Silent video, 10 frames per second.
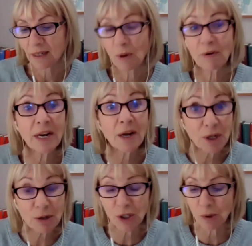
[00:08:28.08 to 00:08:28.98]
We're in our
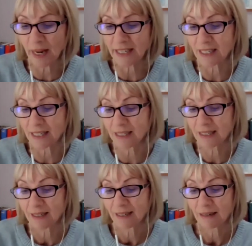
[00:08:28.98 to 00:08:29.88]
usual places,
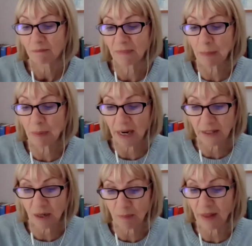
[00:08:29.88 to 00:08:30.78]
me behind
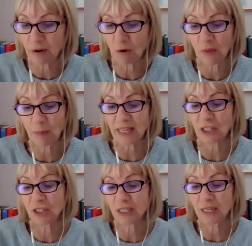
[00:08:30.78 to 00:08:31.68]
our mother on the
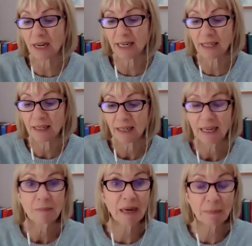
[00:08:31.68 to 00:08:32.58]
passenger side,
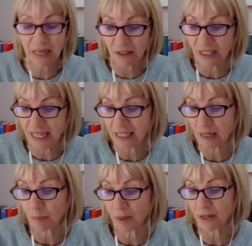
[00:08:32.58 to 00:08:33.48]
my middle sister
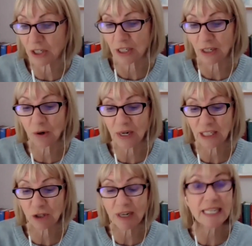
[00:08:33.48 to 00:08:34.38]
perched and looking
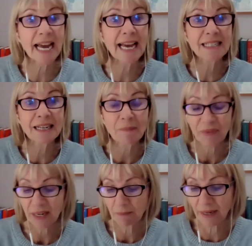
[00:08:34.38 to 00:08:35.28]
straight ahead,
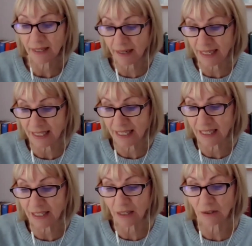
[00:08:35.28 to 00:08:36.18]
my youngest
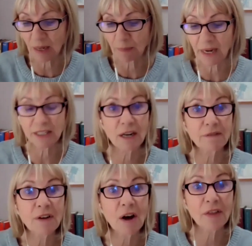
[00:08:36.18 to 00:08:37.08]
sister curled up behind our
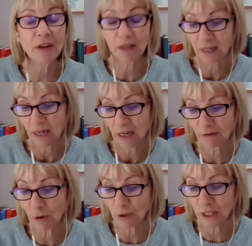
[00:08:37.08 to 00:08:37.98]
father, a
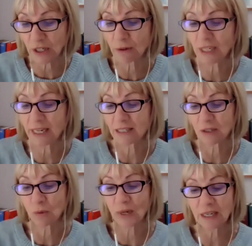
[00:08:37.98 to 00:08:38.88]
folded coat against
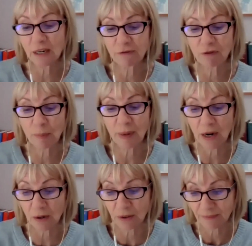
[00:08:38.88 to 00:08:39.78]
the window for a pillow.